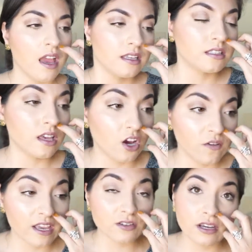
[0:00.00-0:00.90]
So
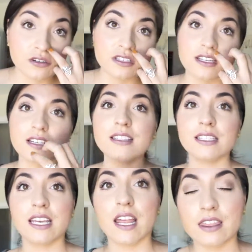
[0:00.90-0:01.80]
if you guys are interested in
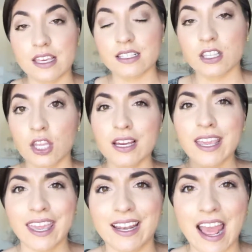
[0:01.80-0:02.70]
seeing this look
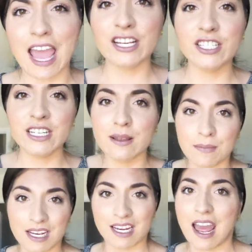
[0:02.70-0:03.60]
in action,
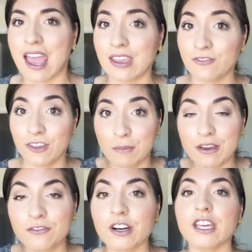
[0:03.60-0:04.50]
meaning I film
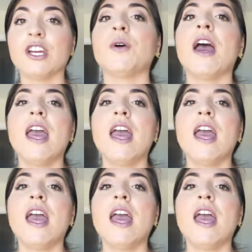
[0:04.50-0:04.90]
it for you,